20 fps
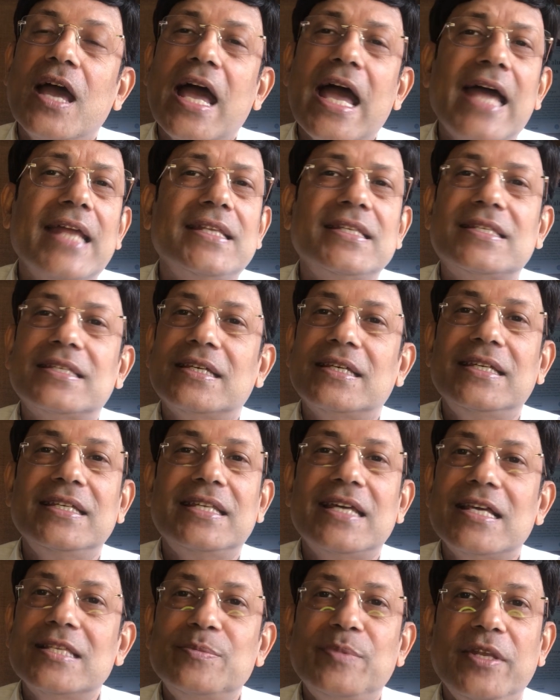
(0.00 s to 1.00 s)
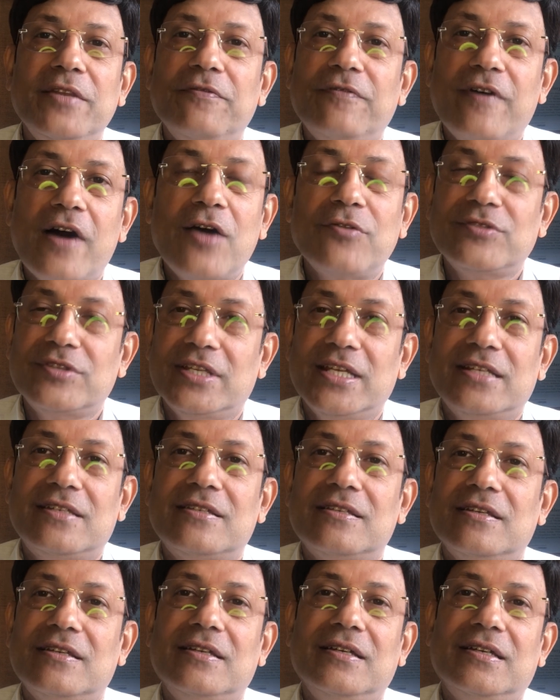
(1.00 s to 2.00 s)
And it has been found that
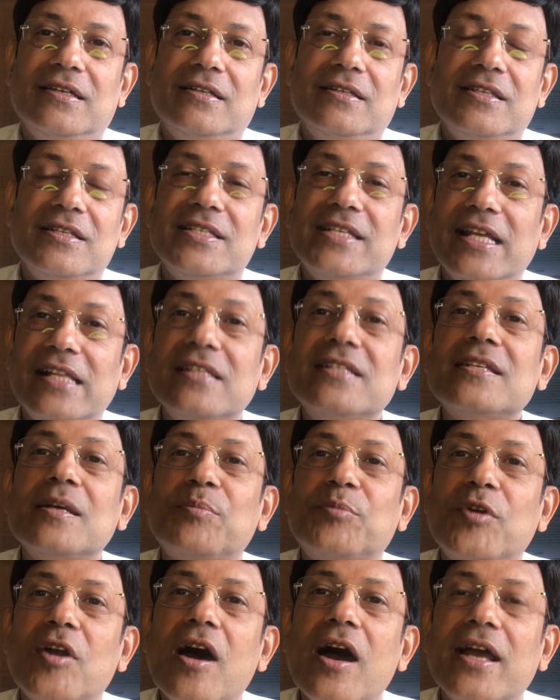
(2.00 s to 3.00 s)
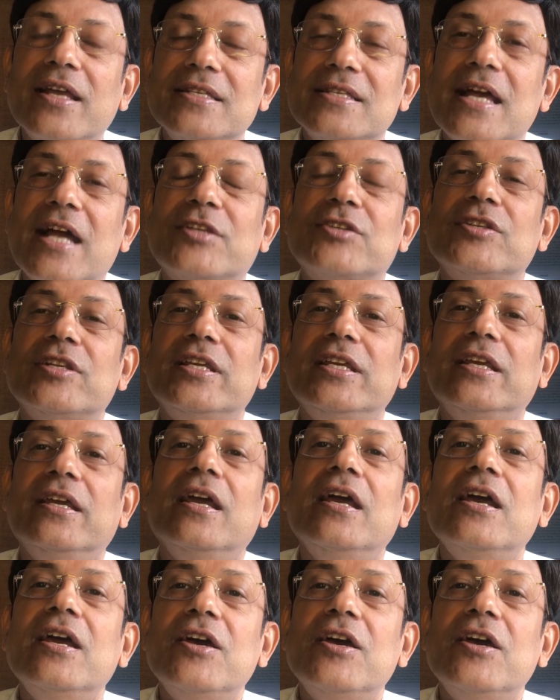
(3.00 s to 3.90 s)
the sales surprise actually